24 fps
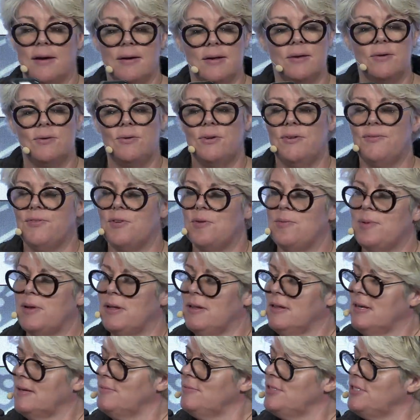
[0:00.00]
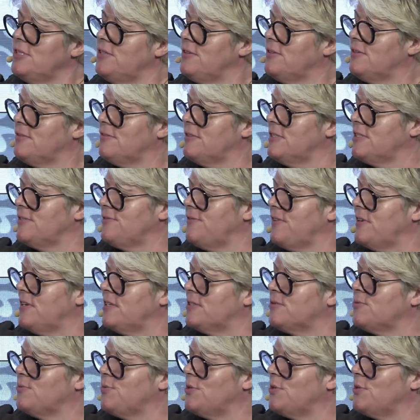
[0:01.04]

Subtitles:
and all of you, but I'll come to you, Chris, first.